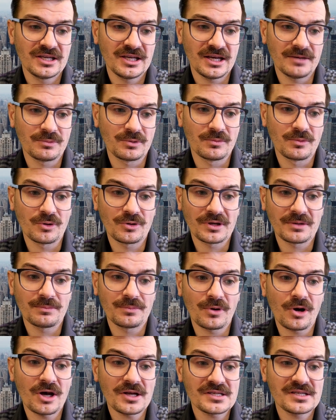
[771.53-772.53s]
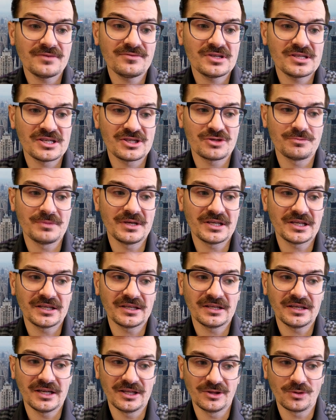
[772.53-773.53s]
and promoting positive decision
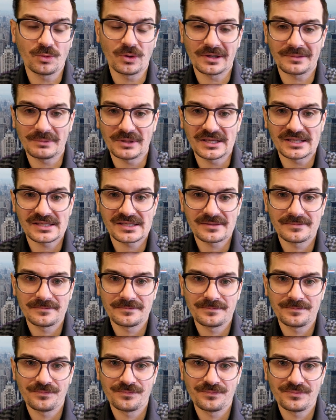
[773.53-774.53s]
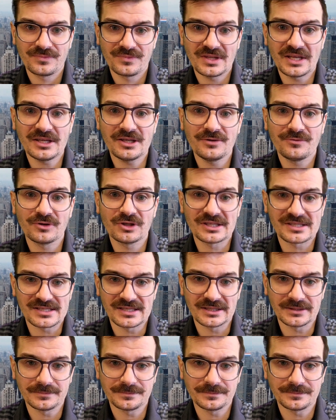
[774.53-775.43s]
making in the workplace. Thank you for listening.